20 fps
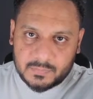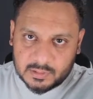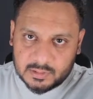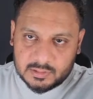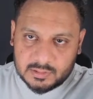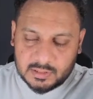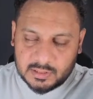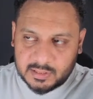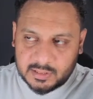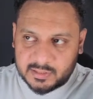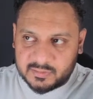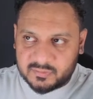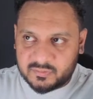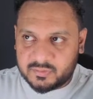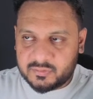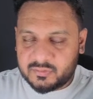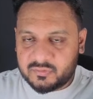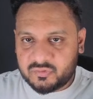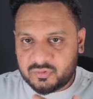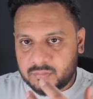Okay, so
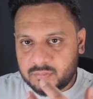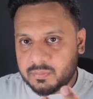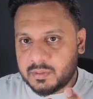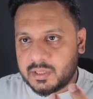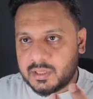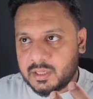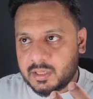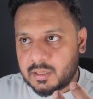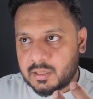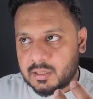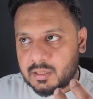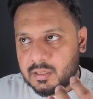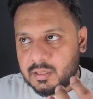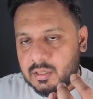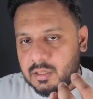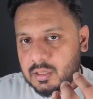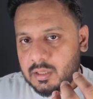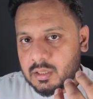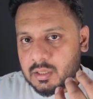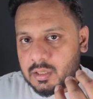it should be
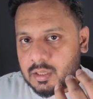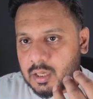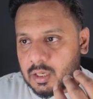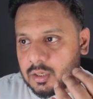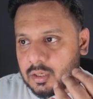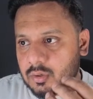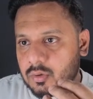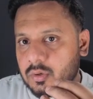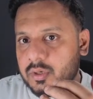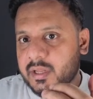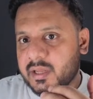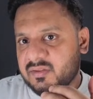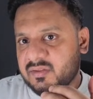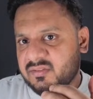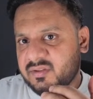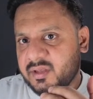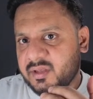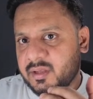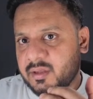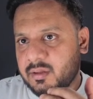a good
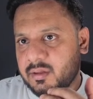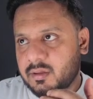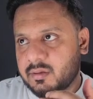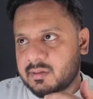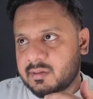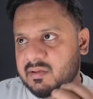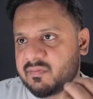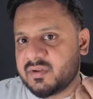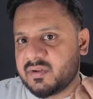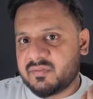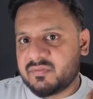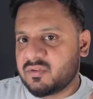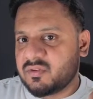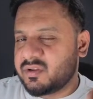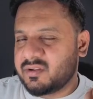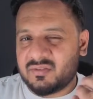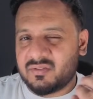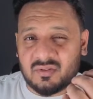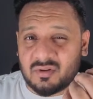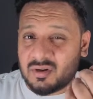essay, even if
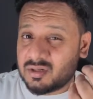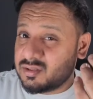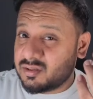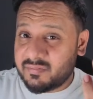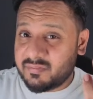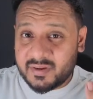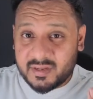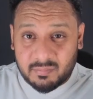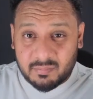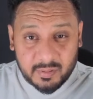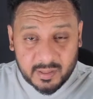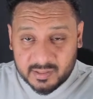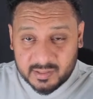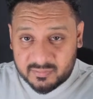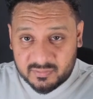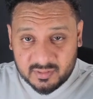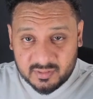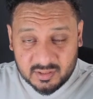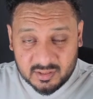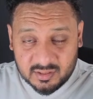it's not the very
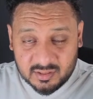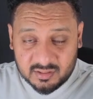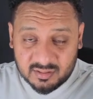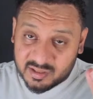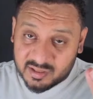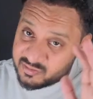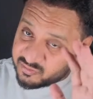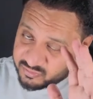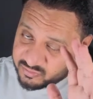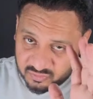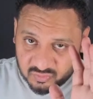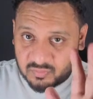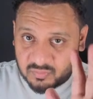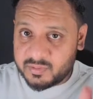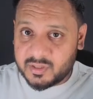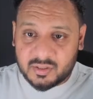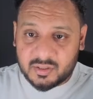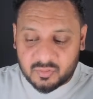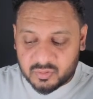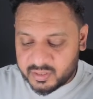best. It should
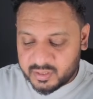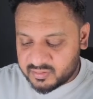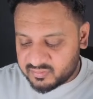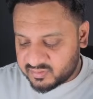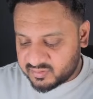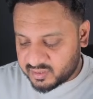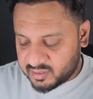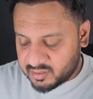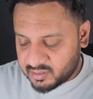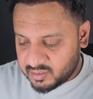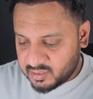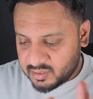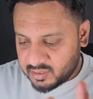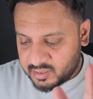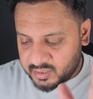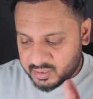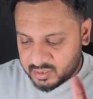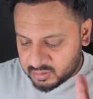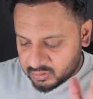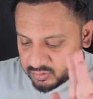be a good essay,
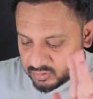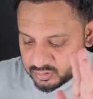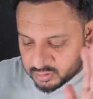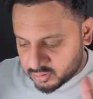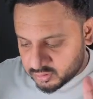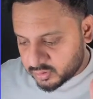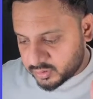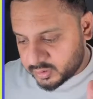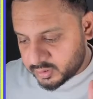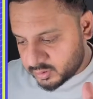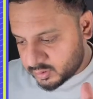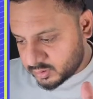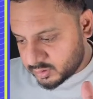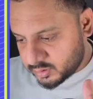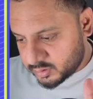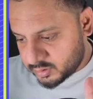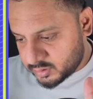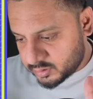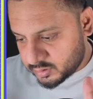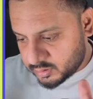and a good
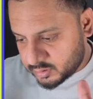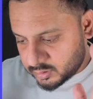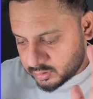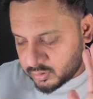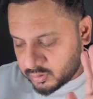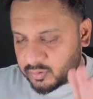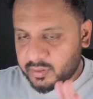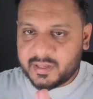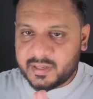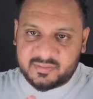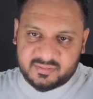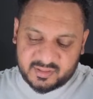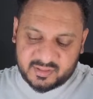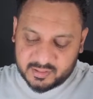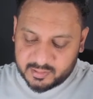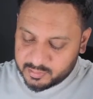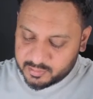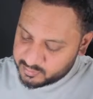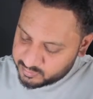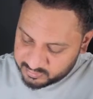
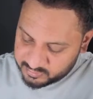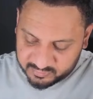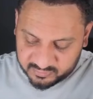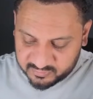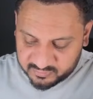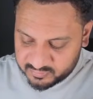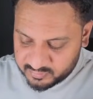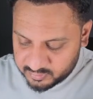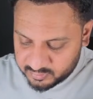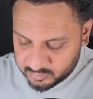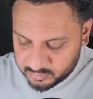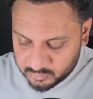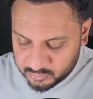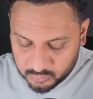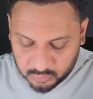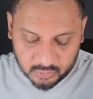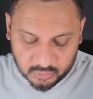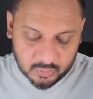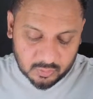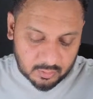essay is
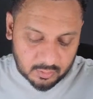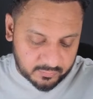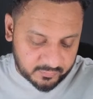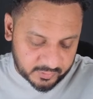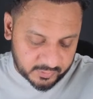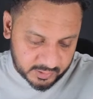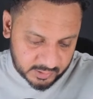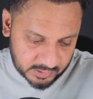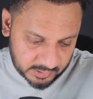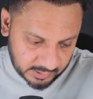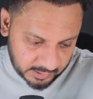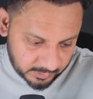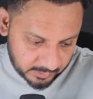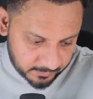good to go for an A.